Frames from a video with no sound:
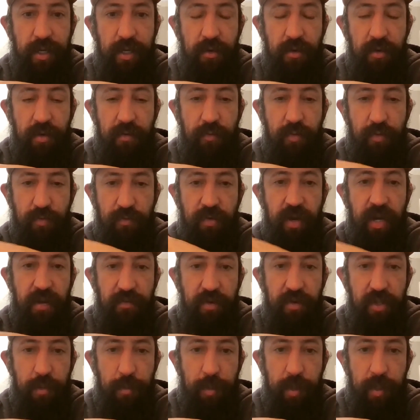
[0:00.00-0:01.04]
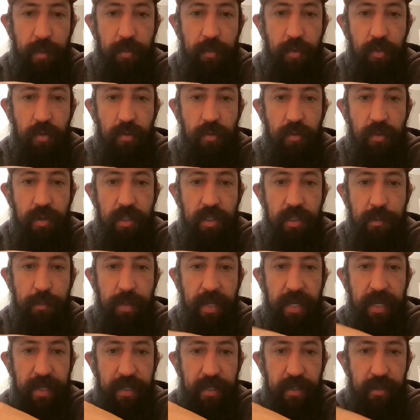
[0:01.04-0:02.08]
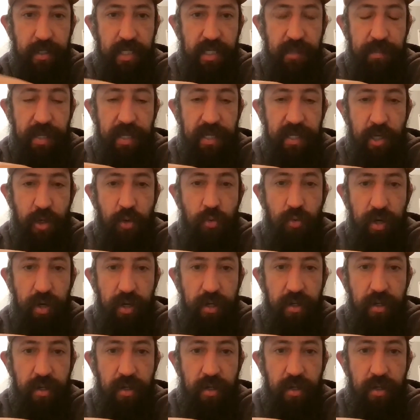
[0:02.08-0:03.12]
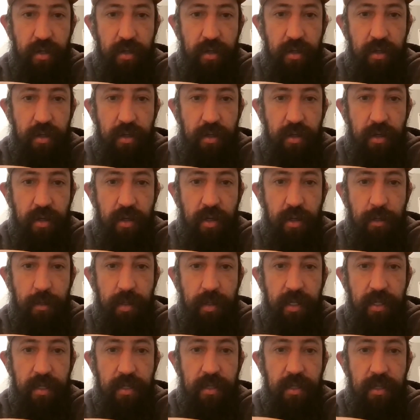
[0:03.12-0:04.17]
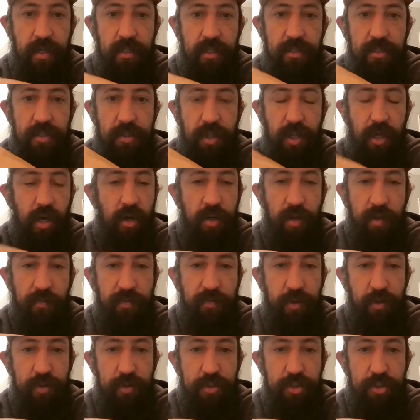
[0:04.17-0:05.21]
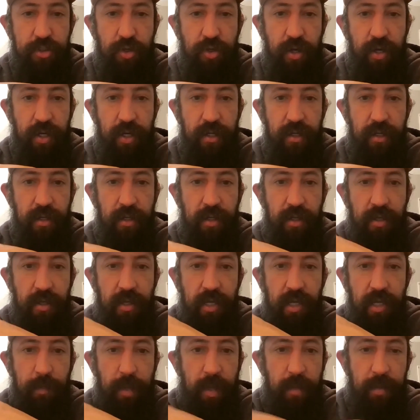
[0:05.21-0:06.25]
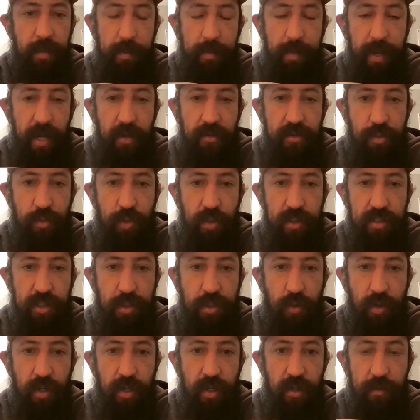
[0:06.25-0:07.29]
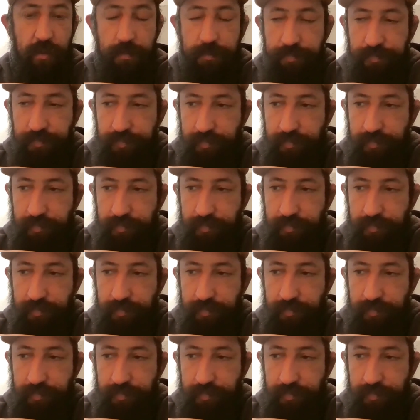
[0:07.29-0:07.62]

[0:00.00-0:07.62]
Like you live with five other people, yeah, to pay, to pay no rent. Yeah, you know what I mean. All you have to do is train and maybe bounce once in a while.